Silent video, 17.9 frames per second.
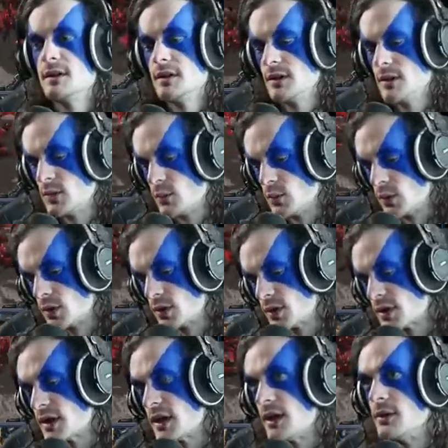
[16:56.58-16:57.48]
Worker
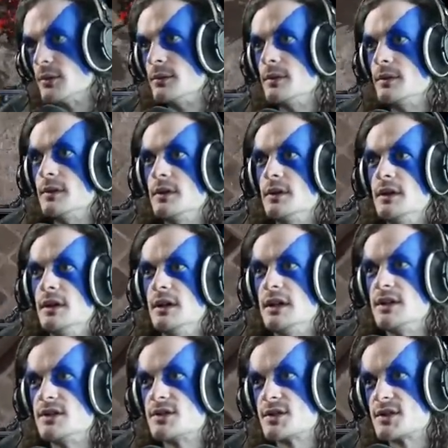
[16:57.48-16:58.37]
count
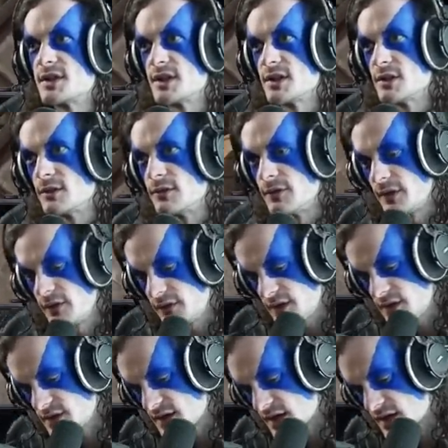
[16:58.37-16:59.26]
is still
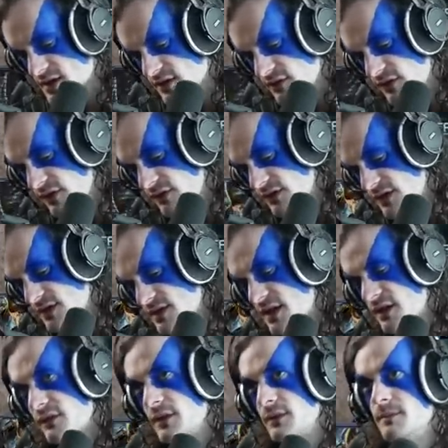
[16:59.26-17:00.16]
fifty-six to
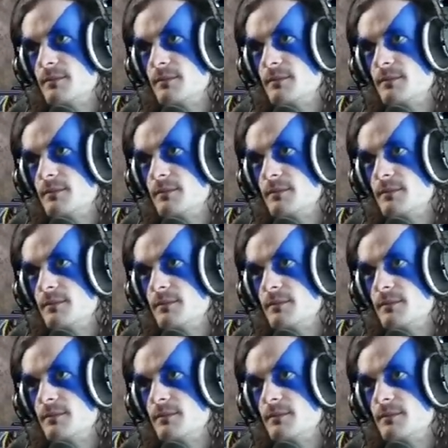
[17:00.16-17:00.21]
fifty-seven.